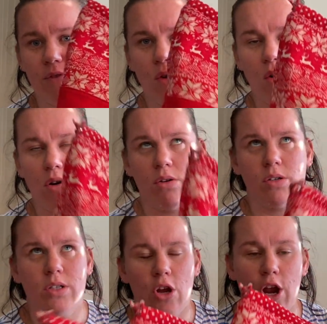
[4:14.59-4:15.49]

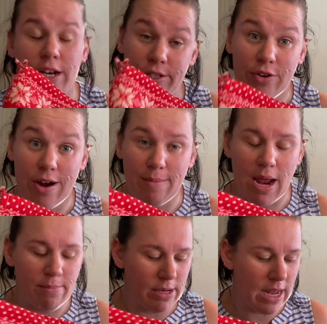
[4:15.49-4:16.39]
not her Instagram
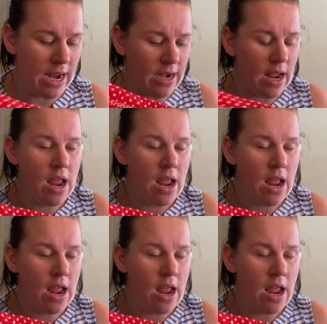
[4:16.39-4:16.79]
name in that,